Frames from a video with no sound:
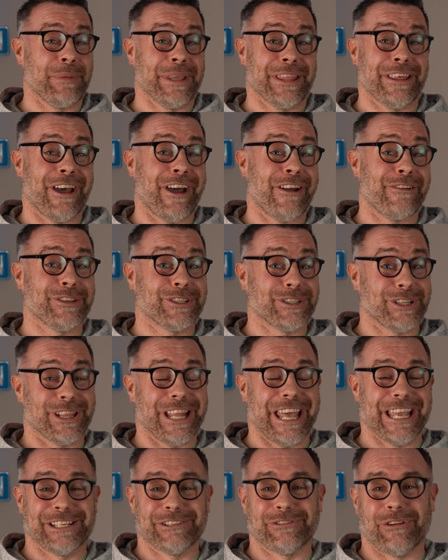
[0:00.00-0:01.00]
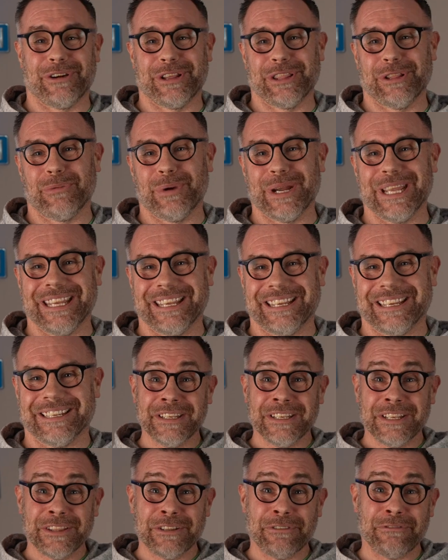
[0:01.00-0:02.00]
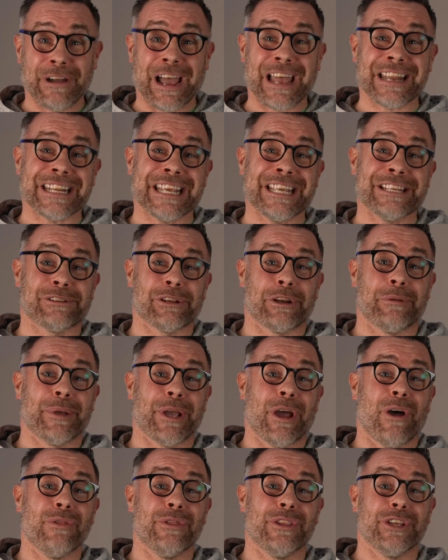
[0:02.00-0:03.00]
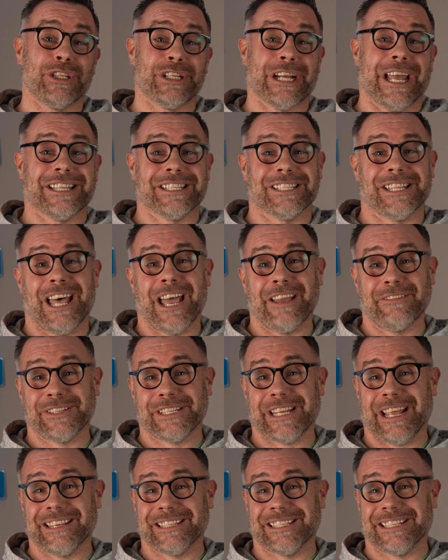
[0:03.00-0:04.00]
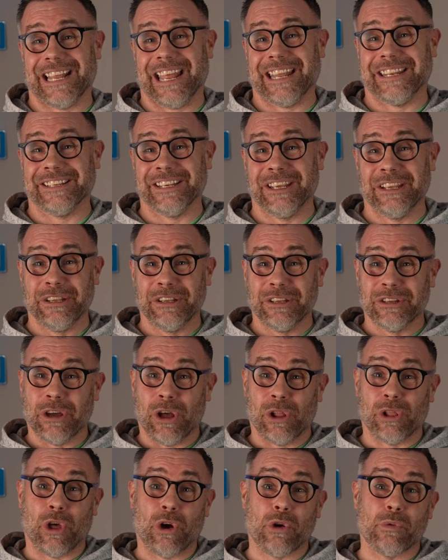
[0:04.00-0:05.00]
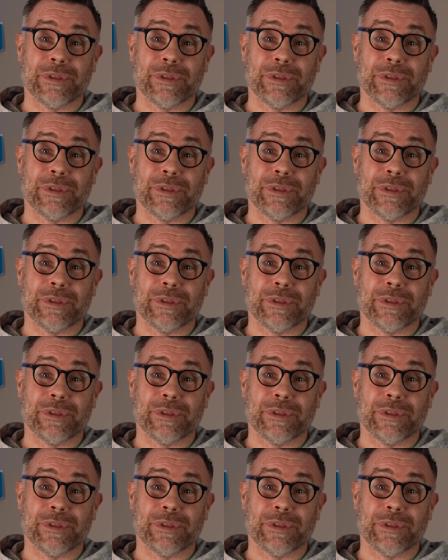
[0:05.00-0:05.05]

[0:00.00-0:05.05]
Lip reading: be there until later on in the week. The van is going to be on the Jan's Lifestyle stand, along